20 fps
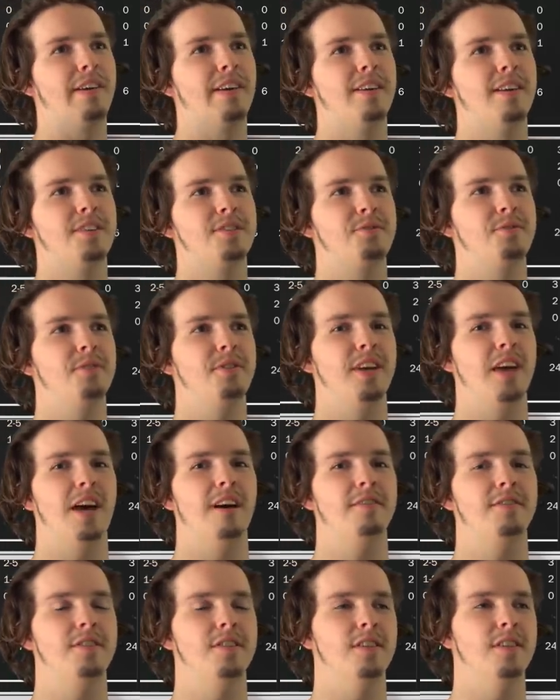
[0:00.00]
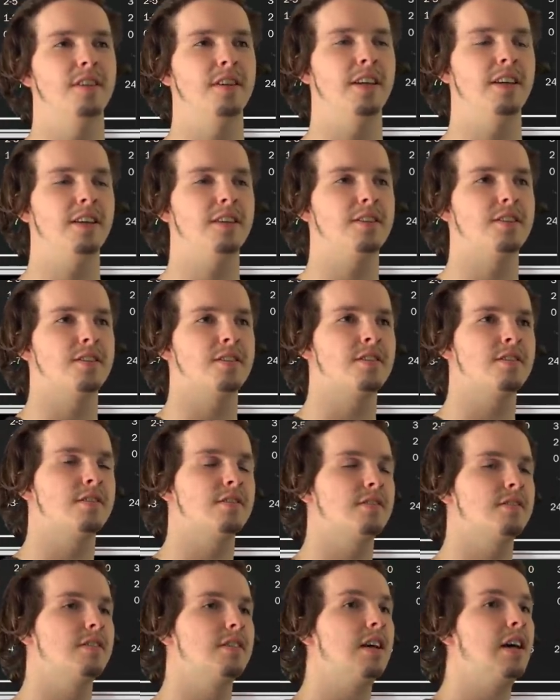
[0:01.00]
He doesn't really have to, he can
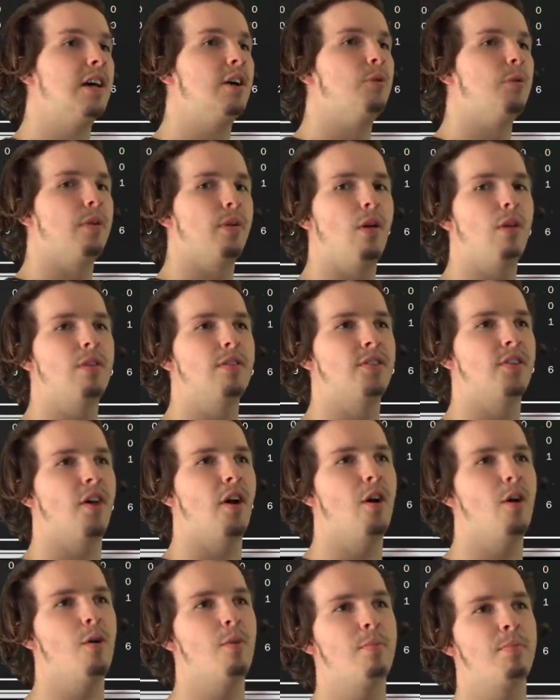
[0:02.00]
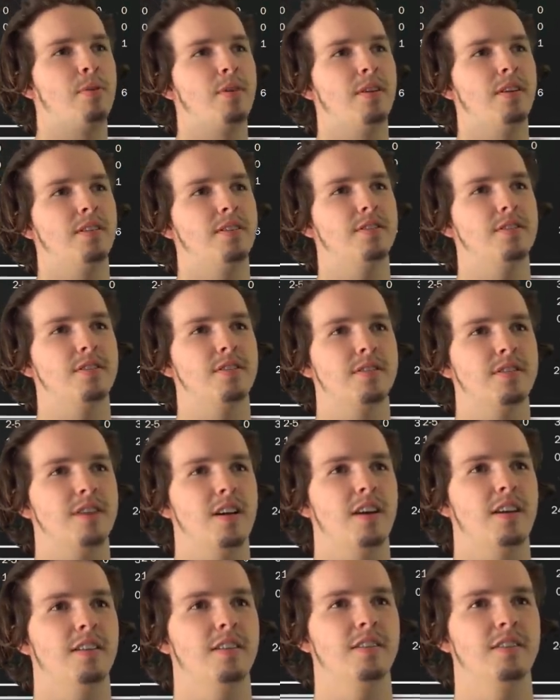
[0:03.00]
just, with all this help, he can just
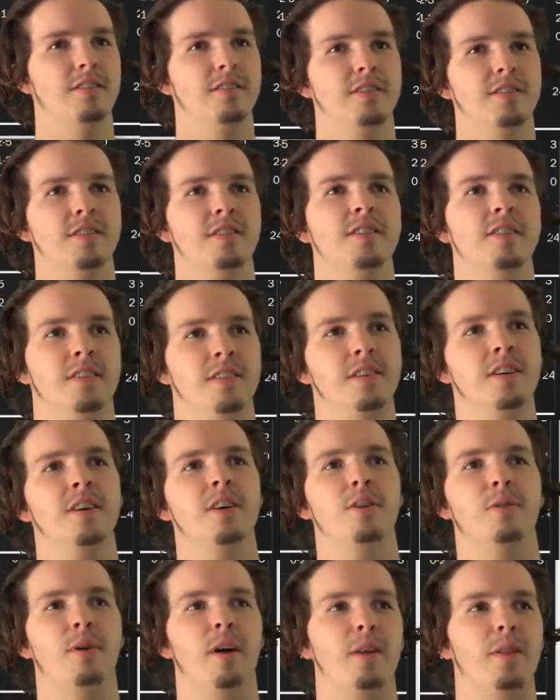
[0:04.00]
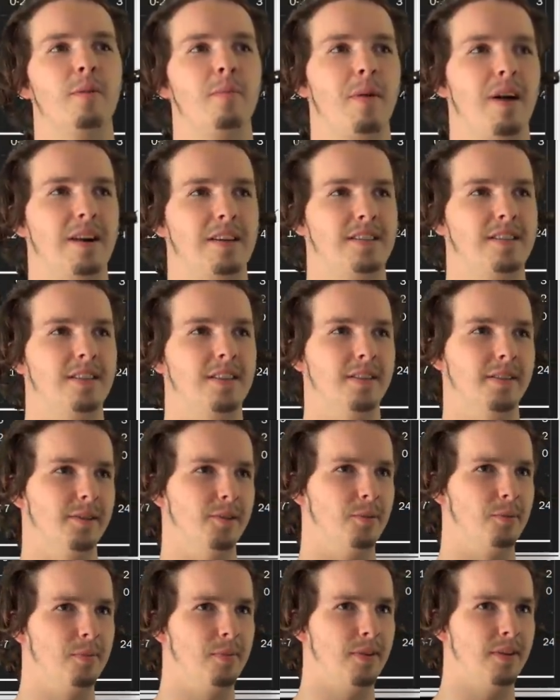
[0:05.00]
kind of ride the backseat a
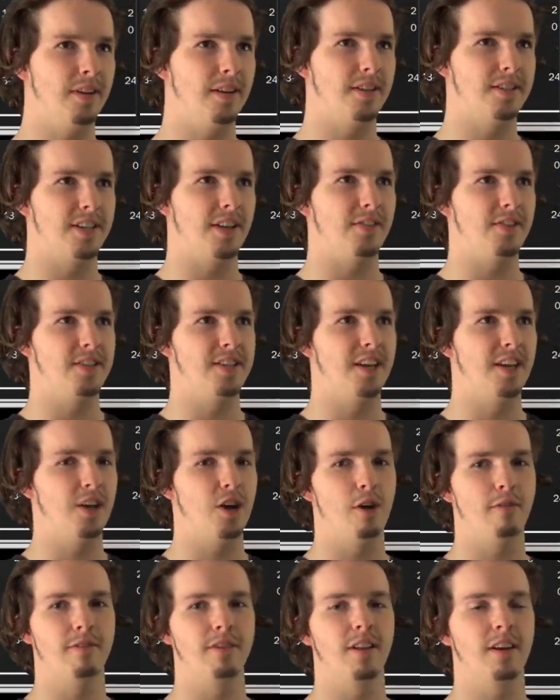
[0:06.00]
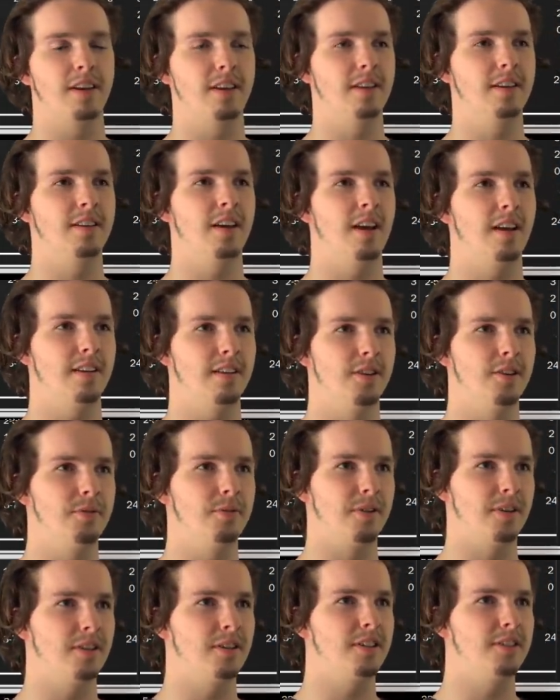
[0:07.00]
little bit. He doesn't have to take over like he had to do
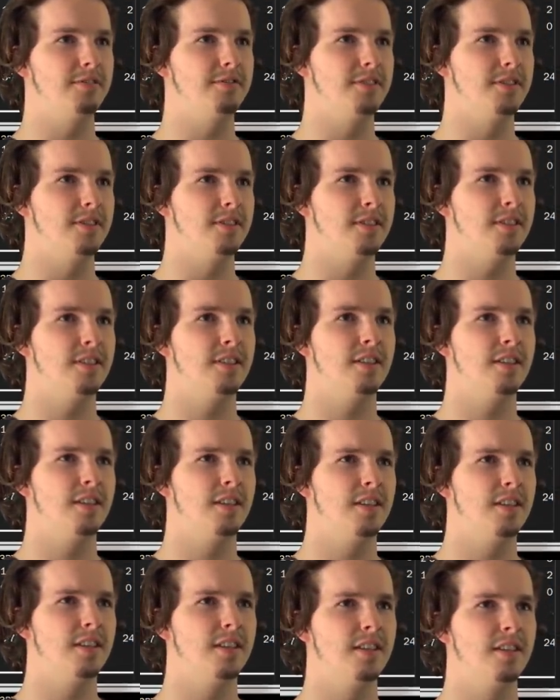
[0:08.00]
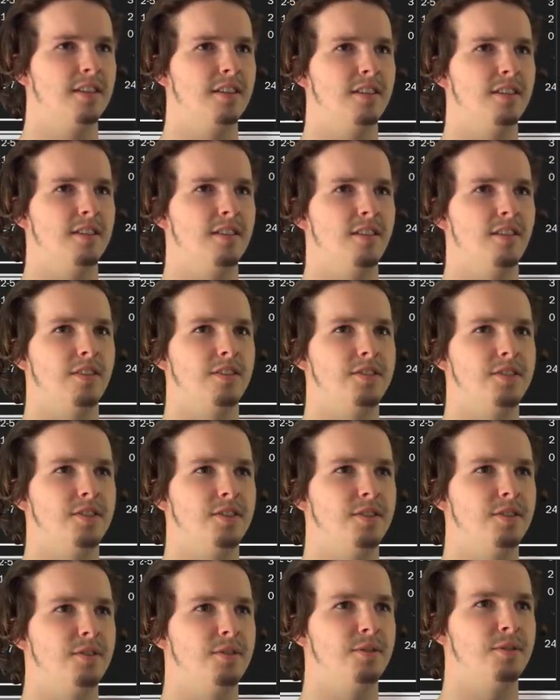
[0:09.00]
in Cleveland.
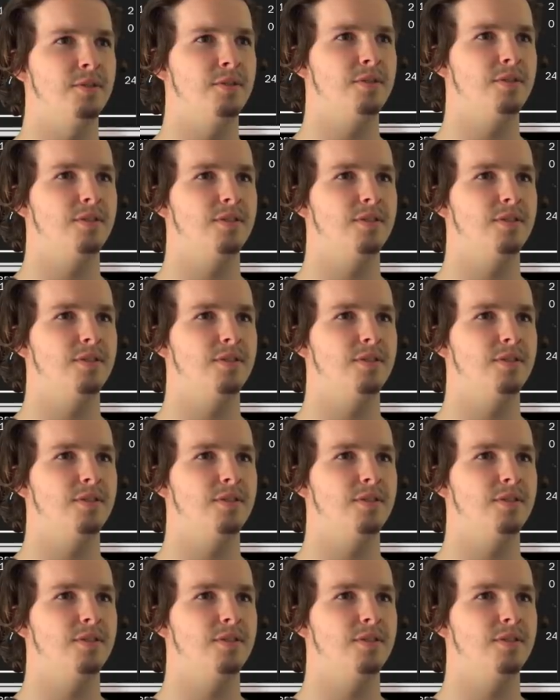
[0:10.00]
Lonzo.